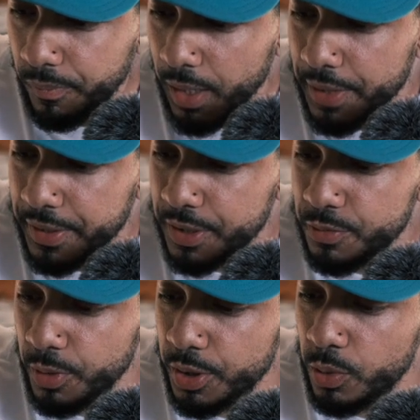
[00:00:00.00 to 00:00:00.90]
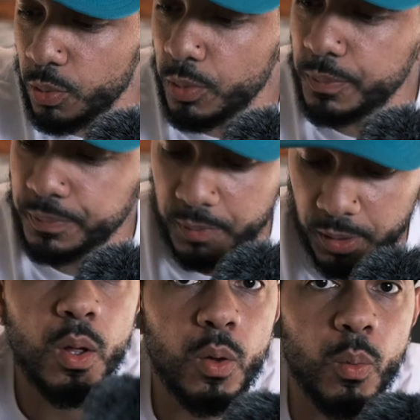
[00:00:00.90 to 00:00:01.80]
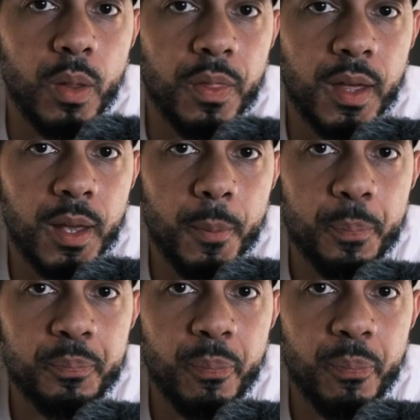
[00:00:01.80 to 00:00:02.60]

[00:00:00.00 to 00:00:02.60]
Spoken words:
I think is really cool. One thing